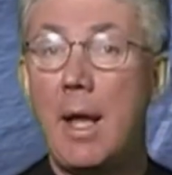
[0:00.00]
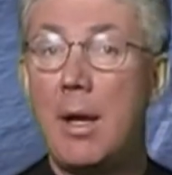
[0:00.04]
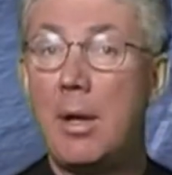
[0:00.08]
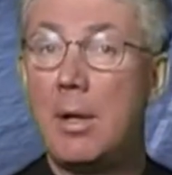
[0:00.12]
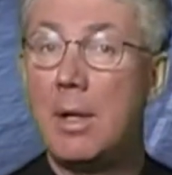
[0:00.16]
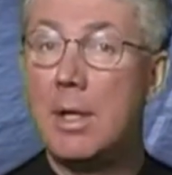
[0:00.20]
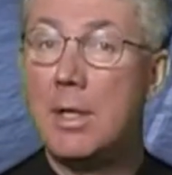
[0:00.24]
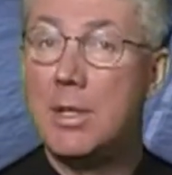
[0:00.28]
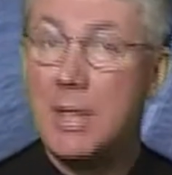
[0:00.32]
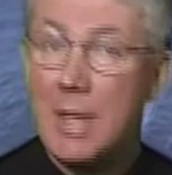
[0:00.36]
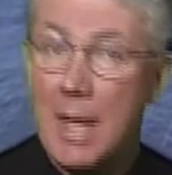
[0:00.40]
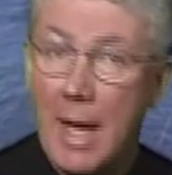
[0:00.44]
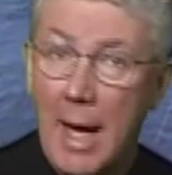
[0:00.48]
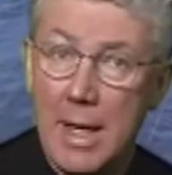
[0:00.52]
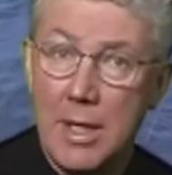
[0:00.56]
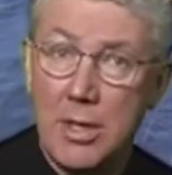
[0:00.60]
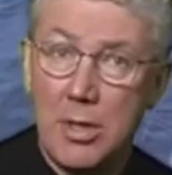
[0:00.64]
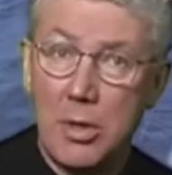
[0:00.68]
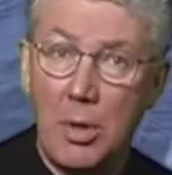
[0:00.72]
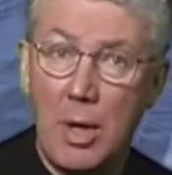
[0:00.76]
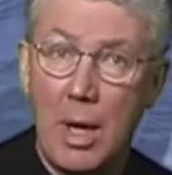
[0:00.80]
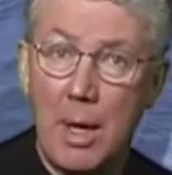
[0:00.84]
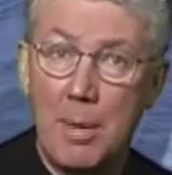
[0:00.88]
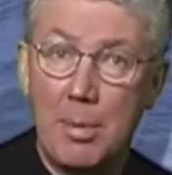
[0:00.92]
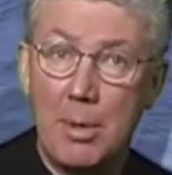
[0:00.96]
only
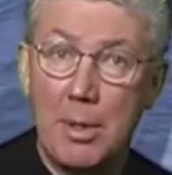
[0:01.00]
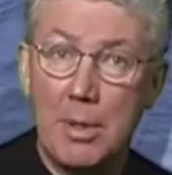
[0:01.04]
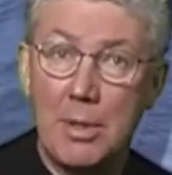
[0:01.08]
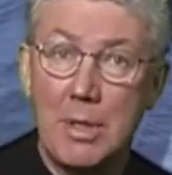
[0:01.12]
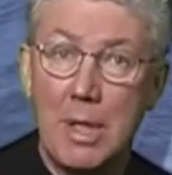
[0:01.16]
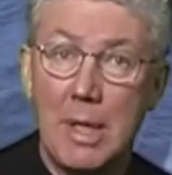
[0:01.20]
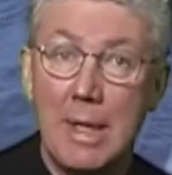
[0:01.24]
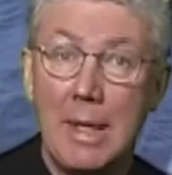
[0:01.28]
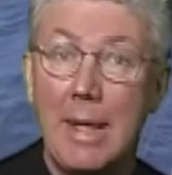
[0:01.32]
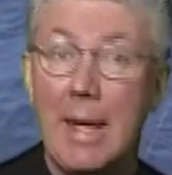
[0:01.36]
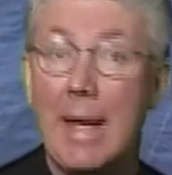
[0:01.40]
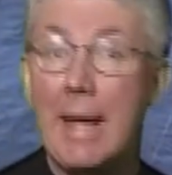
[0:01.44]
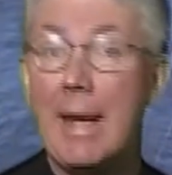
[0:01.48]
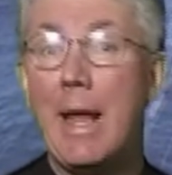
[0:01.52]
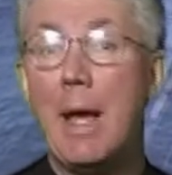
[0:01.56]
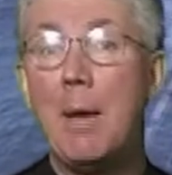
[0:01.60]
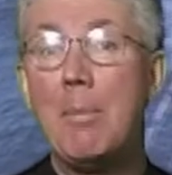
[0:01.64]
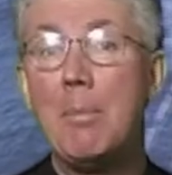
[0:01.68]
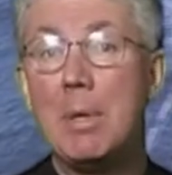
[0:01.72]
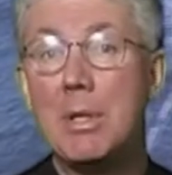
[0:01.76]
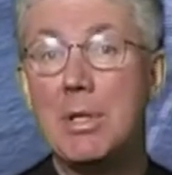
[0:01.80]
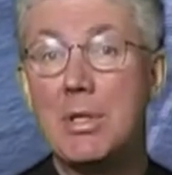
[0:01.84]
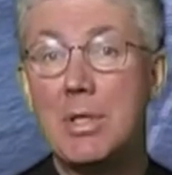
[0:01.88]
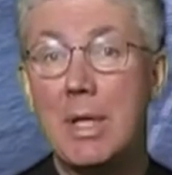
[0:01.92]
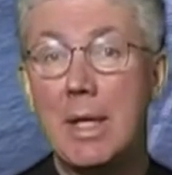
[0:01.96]
skyscrapers and
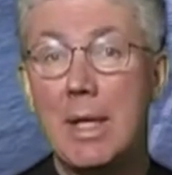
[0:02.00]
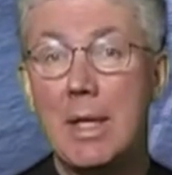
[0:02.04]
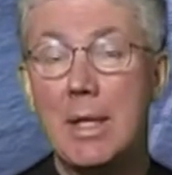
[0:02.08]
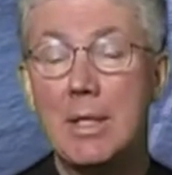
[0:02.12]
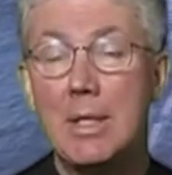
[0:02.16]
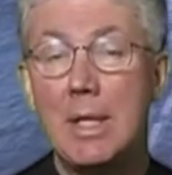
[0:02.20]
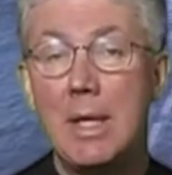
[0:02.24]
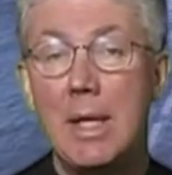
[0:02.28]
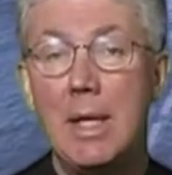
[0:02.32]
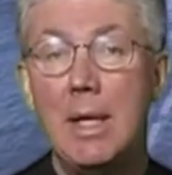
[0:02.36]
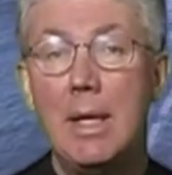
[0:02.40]
embassies,